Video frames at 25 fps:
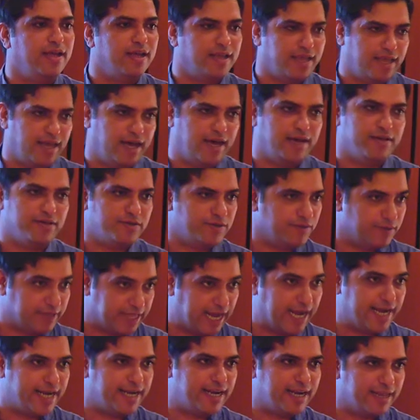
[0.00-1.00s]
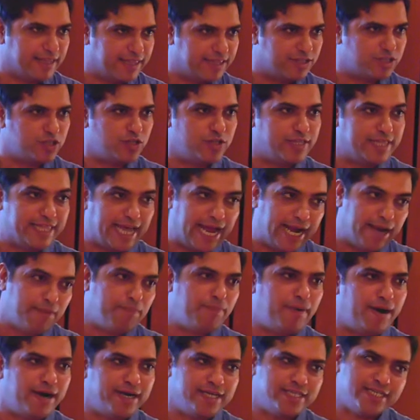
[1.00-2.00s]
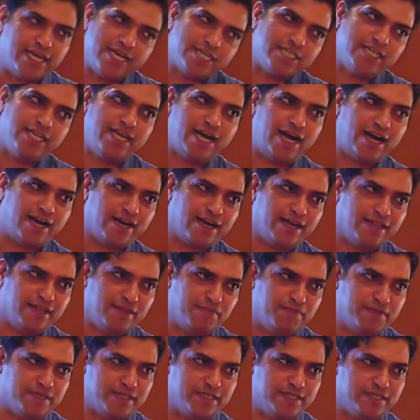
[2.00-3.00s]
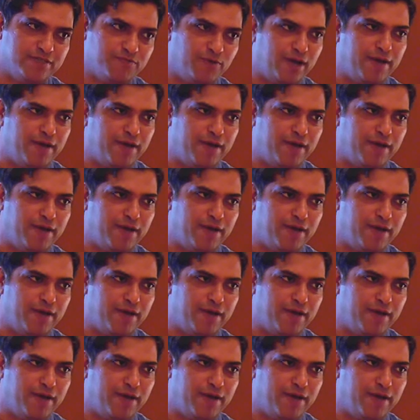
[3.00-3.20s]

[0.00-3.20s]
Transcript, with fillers: Yeah. That, so that part is actually harder in the business.